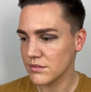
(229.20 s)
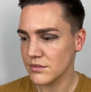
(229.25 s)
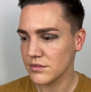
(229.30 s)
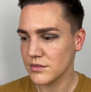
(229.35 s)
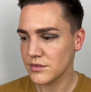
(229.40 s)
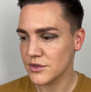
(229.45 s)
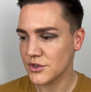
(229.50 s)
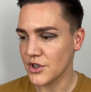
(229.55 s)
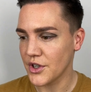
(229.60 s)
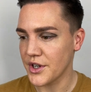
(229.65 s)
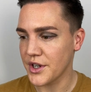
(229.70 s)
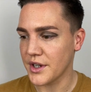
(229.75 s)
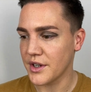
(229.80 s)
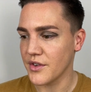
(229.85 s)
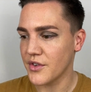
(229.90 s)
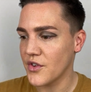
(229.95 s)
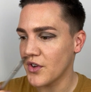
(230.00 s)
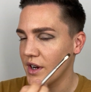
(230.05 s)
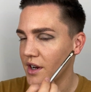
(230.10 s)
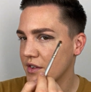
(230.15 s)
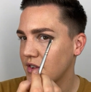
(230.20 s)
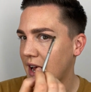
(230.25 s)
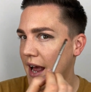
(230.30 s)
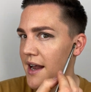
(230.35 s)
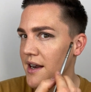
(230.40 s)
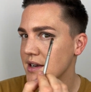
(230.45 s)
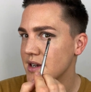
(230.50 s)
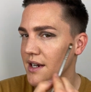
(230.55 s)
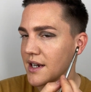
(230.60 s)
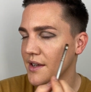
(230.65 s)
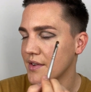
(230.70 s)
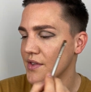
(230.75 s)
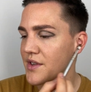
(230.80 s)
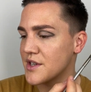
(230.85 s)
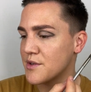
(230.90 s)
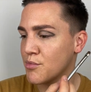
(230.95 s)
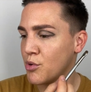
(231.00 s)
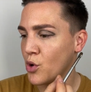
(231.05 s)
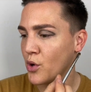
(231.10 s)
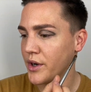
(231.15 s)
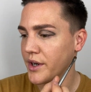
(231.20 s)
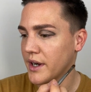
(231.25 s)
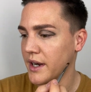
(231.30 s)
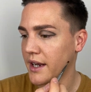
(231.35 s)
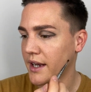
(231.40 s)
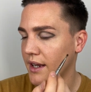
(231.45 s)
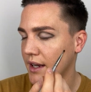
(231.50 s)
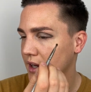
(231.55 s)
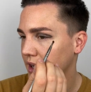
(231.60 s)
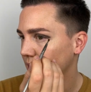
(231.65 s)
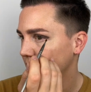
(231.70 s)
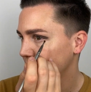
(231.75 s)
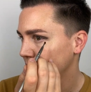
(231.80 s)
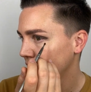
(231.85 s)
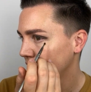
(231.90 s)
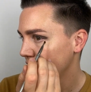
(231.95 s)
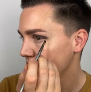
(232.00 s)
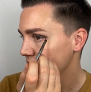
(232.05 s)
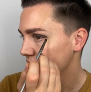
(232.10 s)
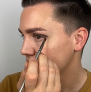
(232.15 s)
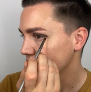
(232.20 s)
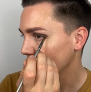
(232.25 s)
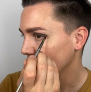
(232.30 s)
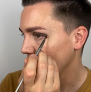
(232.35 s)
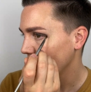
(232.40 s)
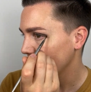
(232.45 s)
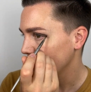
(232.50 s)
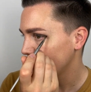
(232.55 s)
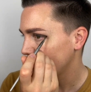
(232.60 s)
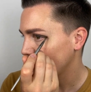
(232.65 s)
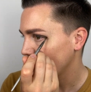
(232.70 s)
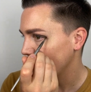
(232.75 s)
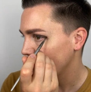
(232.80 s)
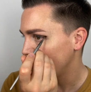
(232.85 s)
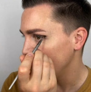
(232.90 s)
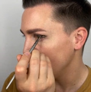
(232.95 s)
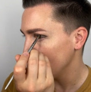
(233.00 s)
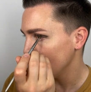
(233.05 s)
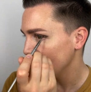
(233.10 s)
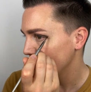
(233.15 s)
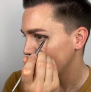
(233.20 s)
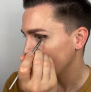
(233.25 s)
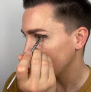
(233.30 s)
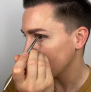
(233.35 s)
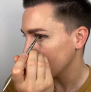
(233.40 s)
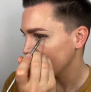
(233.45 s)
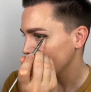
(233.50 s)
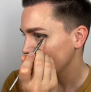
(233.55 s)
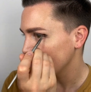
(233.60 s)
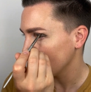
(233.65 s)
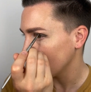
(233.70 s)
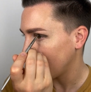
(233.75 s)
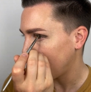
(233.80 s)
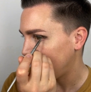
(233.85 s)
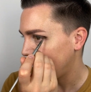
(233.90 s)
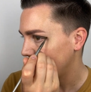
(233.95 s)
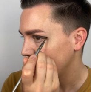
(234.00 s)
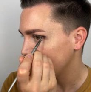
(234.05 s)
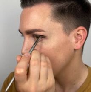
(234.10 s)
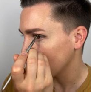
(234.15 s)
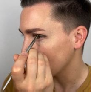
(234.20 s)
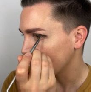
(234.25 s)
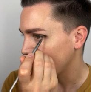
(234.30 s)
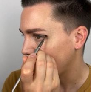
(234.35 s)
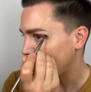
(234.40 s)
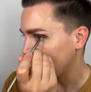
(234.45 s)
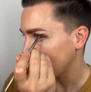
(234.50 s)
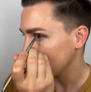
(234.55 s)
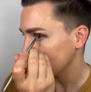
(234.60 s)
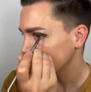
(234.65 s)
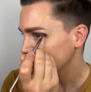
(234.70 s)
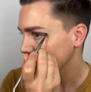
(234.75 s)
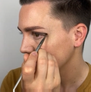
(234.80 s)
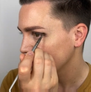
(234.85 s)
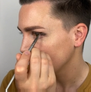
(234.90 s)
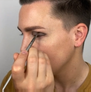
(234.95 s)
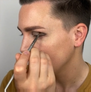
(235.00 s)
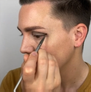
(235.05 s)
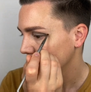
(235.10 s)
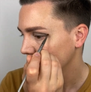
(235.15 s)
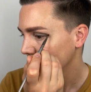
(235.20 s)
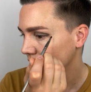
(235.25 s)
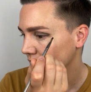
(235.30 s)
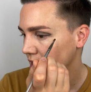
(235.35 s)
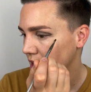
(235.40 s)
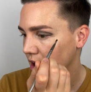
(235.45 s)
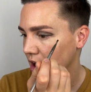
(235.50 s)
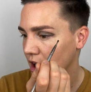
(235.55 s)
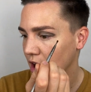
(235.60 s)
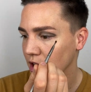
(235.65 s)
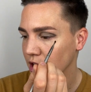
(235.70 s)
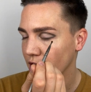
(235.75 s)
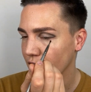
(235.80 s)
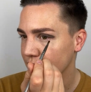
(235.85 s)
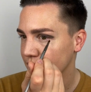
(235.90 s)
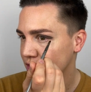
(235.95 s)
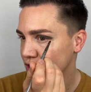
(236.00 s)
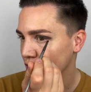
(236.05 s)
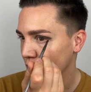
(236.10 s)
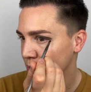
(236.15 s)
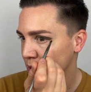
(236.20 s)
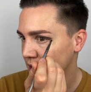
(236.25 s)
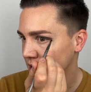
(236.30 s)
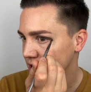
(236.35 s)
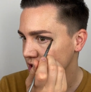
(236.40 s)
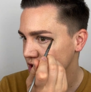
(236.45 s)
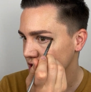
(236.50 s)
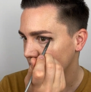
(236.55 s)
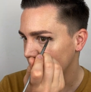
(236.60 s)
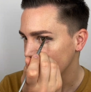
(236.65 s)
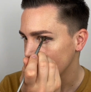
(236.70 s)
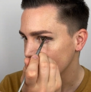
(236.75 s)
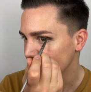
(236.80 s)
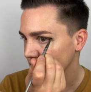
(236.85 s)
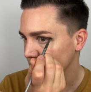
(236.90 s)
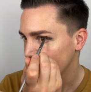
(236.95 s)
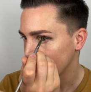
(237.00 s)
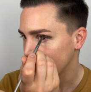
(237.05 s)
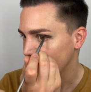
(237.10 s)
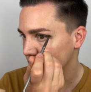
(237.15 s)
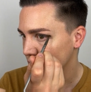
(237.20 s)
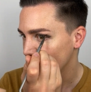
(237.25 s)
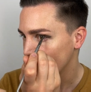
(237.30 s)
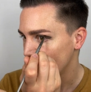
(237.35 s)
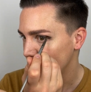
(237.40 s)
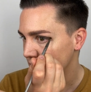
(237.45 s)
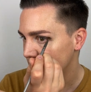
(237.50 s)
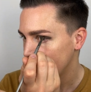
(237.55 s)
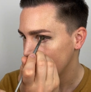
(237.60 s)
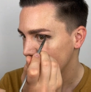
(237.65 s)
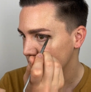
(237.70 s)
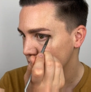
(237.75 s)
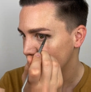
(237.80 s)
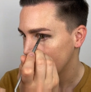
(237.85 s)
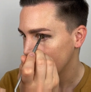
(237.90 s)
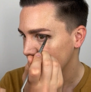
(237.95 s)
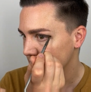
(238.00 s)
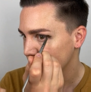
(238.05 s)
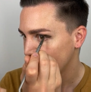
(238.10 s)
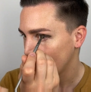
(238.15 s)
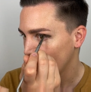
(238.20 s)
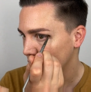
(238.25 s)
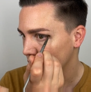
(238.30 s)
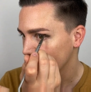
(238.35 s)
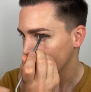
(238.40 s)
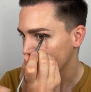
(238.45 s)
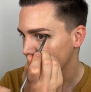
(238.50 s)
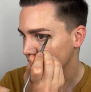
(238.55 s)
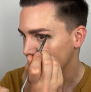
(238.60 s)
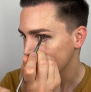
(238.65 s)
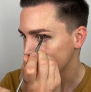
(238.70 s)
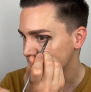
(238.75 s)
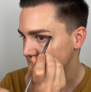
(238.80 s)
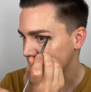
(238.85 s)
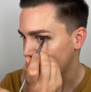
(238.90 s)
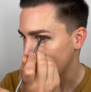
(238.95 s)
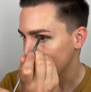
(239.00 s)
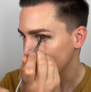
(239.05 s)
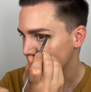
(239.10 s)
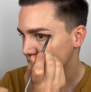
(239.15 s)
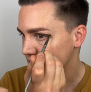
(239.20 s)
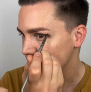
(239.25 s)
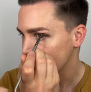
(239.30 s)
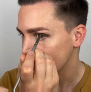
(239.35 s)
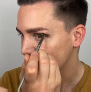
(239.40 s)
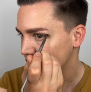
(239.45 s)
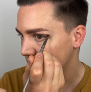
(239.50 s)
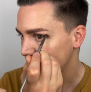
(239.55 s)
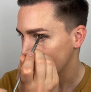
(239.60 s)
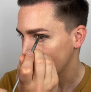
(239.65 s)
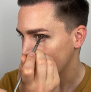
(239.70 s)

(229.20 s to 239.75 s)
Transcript: So you can see it's ending in this point here. There's a lot of sort of moving your head around, a lot of chopping and changing, but it's really, really important that you establish this shape